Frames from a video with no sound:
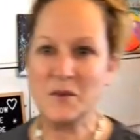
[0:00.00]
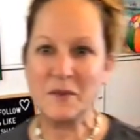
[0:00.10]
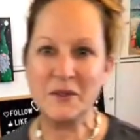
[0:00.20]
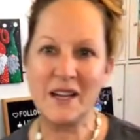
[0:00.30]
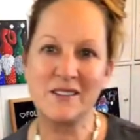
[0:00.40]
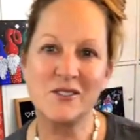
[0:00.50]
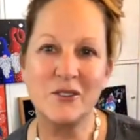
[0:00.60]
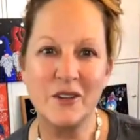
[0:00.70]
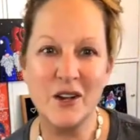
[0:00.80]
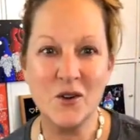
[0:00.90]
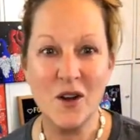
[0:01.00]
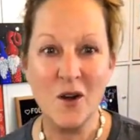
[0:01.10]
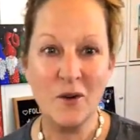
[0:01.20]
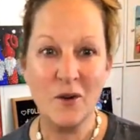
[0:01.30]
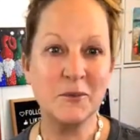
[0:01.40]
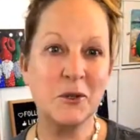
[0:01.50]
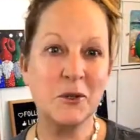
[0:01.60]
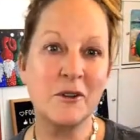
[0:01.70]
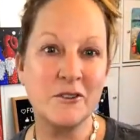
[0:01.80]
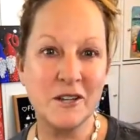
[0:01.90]
Blue Cat Studio. Welcome to
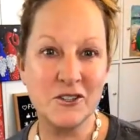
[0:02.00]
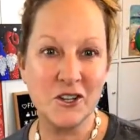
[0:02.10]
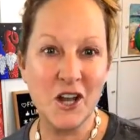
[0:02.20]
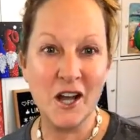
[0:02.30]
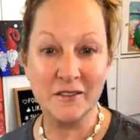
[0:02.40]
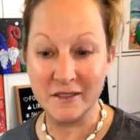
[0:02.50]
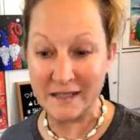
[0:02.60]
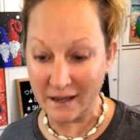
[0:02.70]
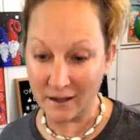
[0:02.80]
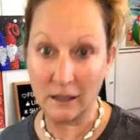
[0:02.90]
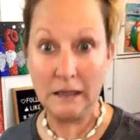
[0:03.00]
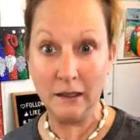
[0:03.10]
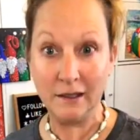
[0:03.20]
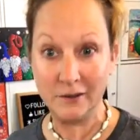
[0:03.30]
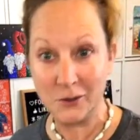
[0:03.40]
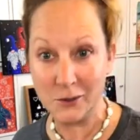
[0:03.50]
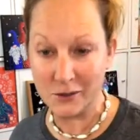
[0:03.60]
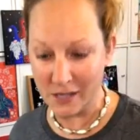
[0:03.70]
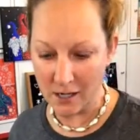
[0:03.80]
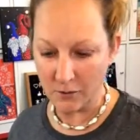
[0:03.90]
another edition of Technique Tuesday,